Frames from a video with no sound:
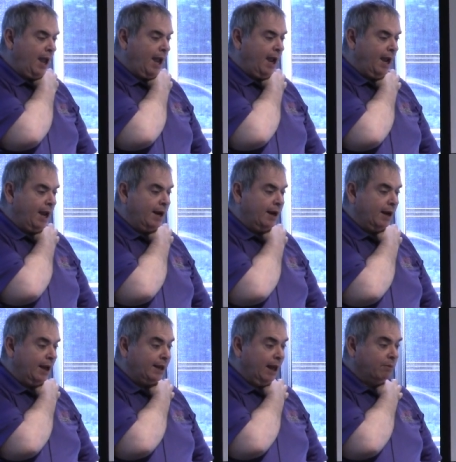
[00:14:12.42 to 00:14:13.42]
And
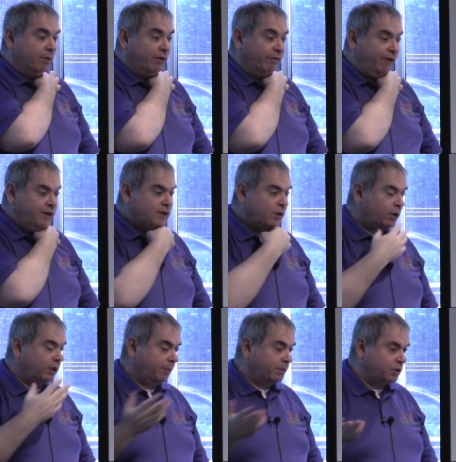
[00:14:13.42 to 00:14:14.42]
again, when you first look
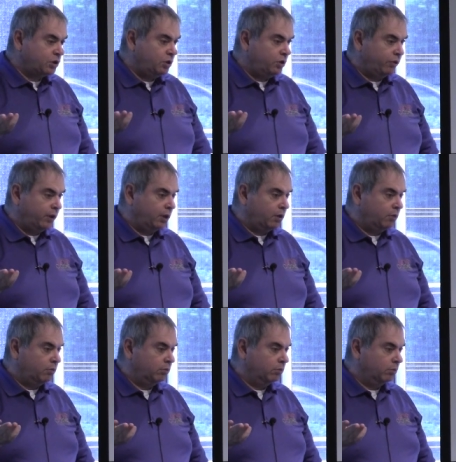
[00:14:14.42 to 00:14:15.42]
at the position, you think,
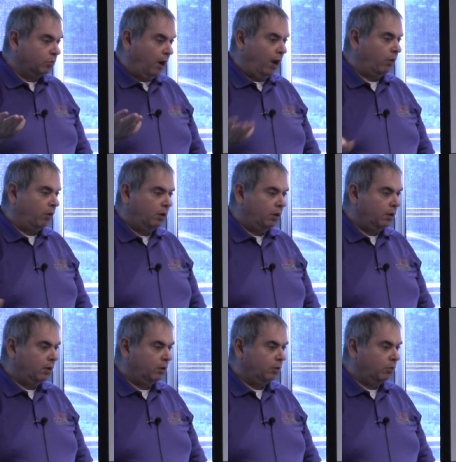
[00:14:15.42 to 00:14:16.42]
wow,
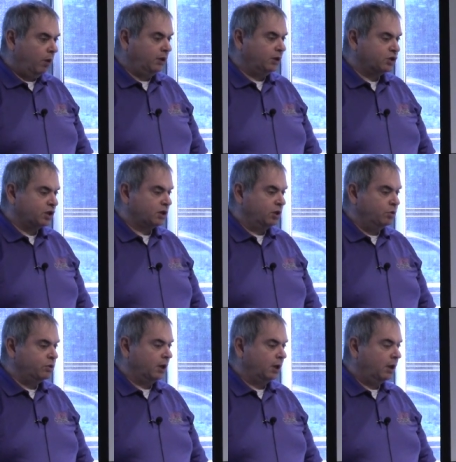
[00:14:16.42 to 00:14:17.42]
white is just
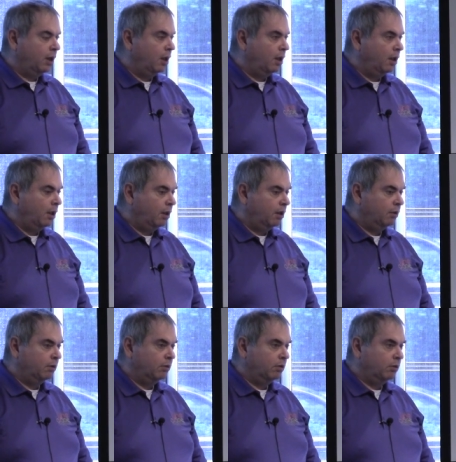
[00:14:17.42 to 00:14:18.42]
losing.
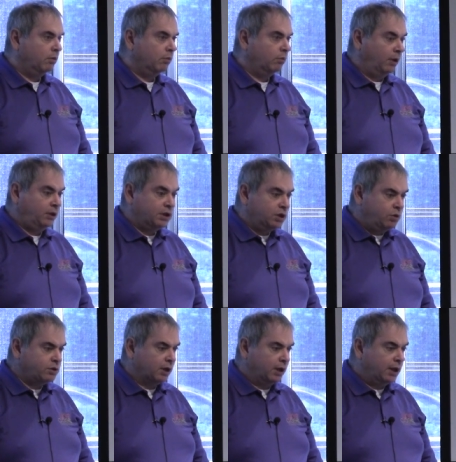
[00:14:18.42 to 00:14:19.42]
White is
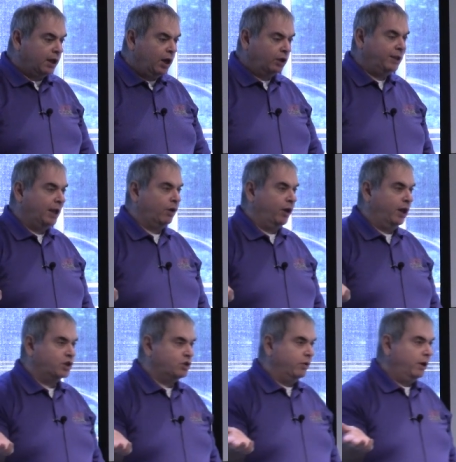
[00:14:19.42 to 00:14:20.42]
losing. He cannot take on
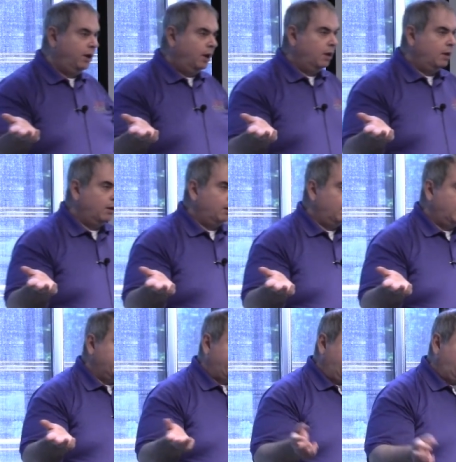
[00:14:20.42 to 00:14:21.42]
h3.
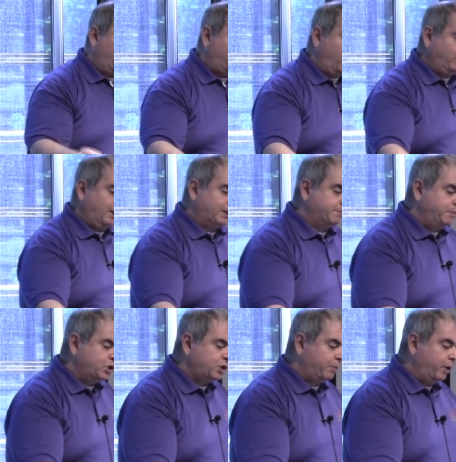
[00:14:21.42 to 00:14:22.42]
If I go pawn takes
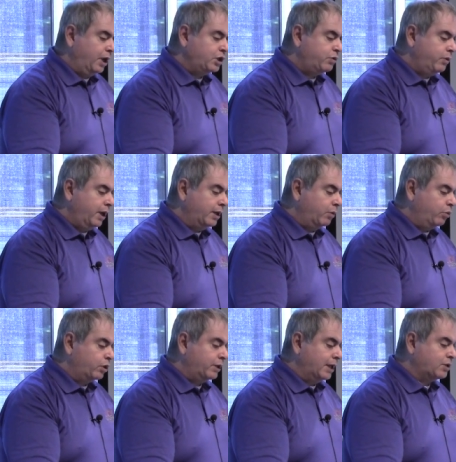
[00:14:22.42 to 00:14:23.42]
bishop on h3 and the
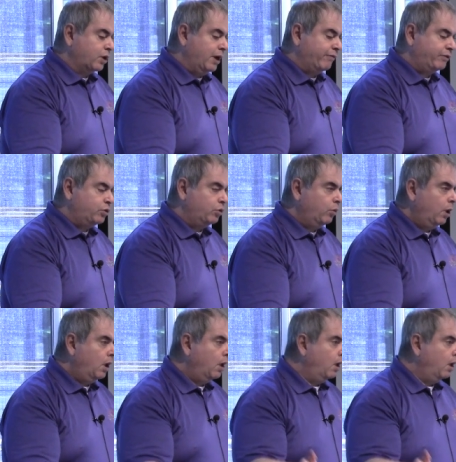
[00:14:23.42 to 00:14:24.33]
rook takes on f2,